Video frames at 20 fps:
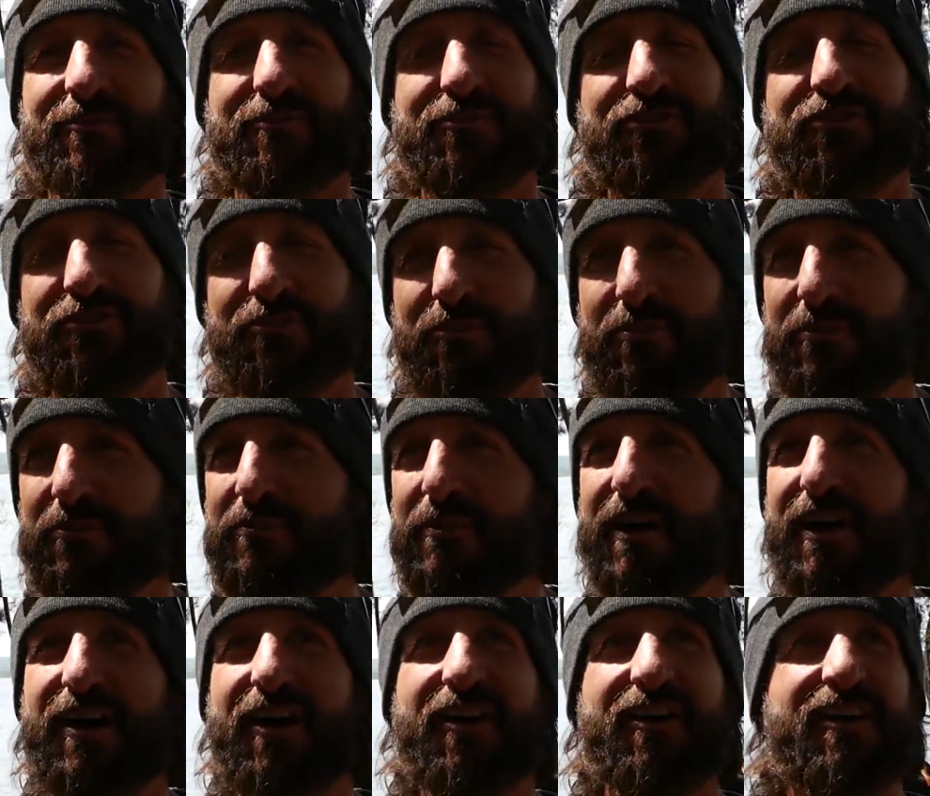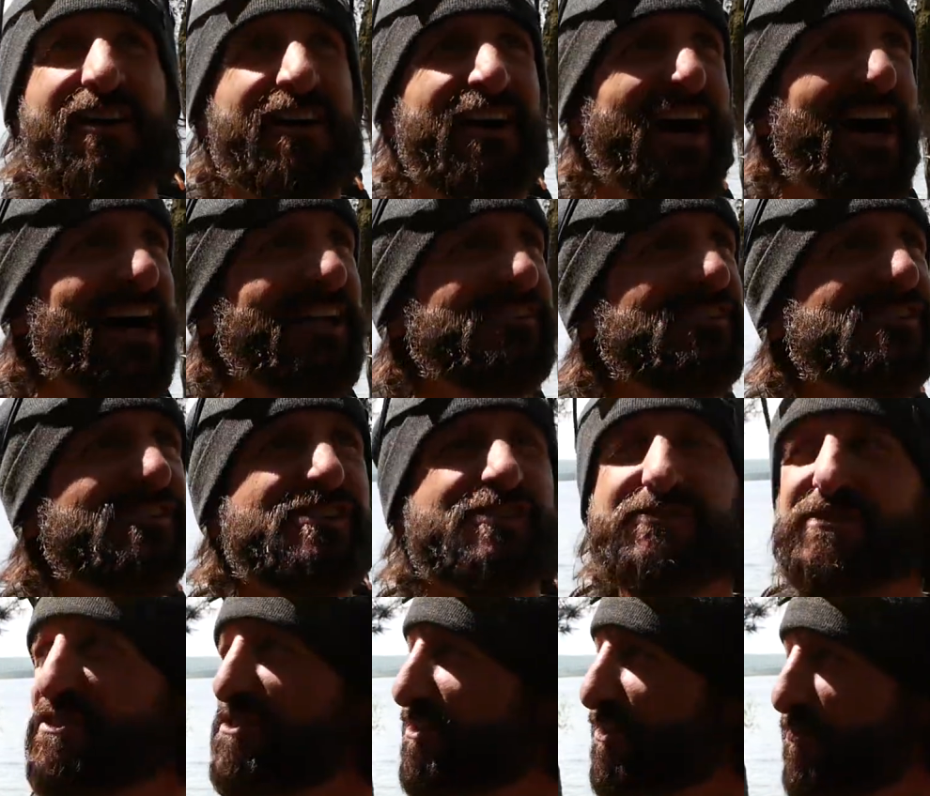some smell. I don't know
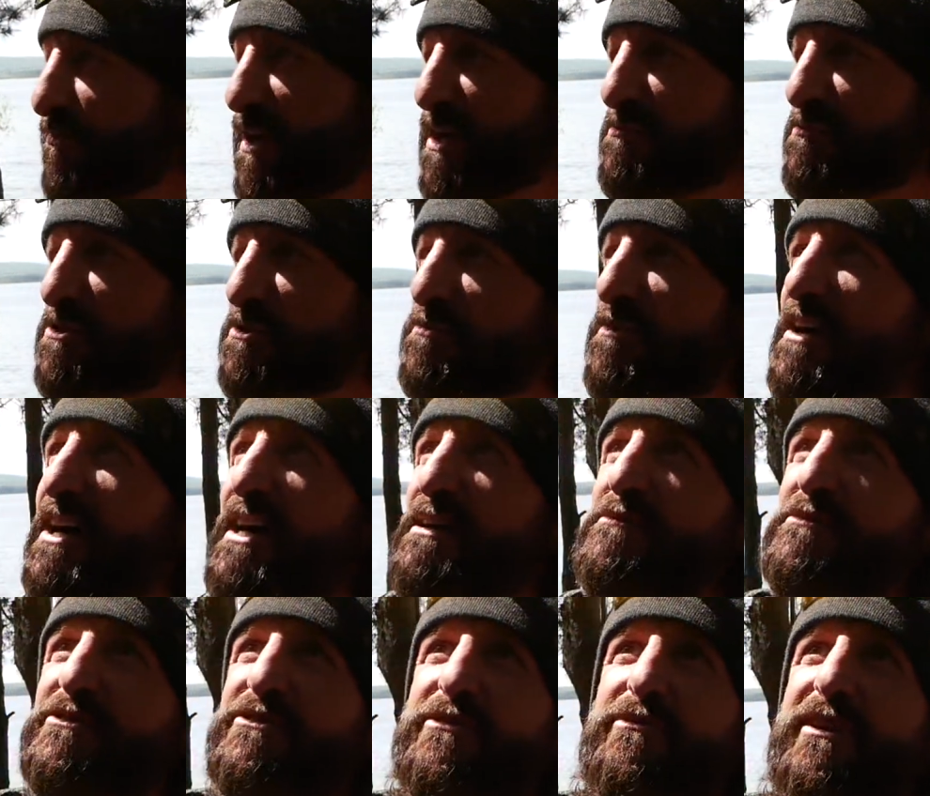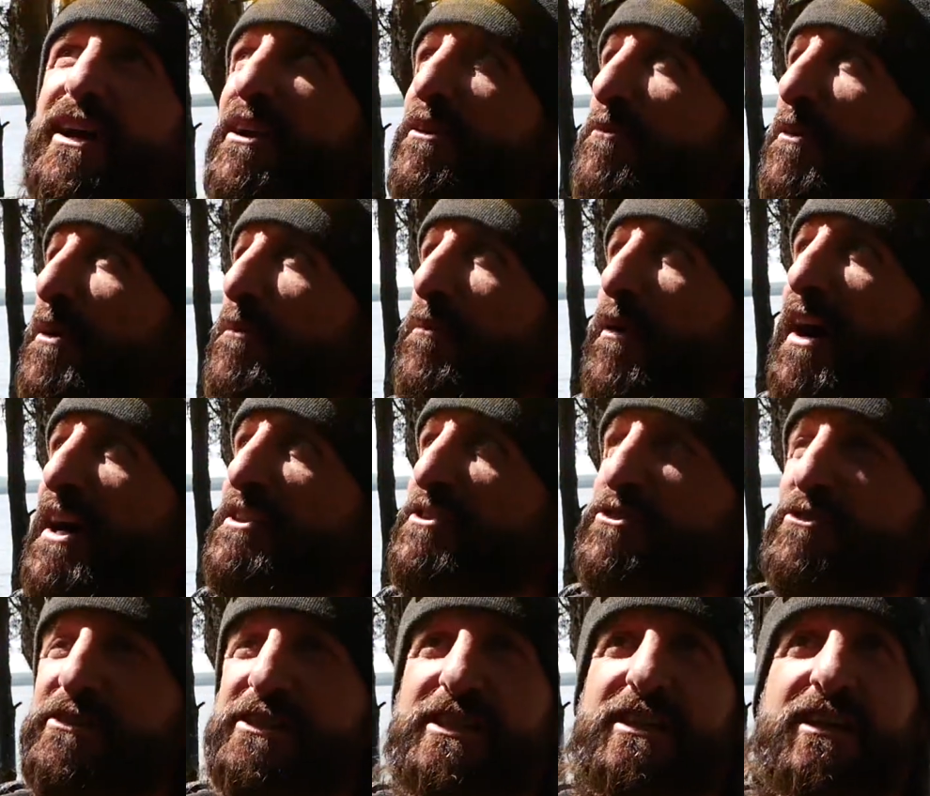if these are redwoods behind me or some kind of red pine
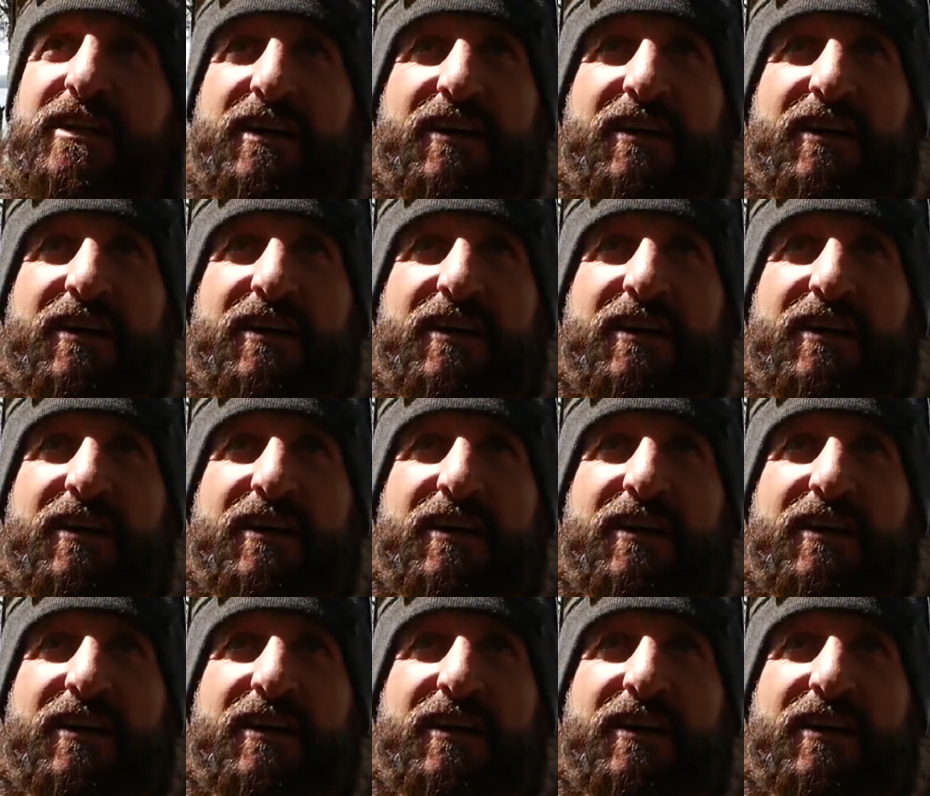tree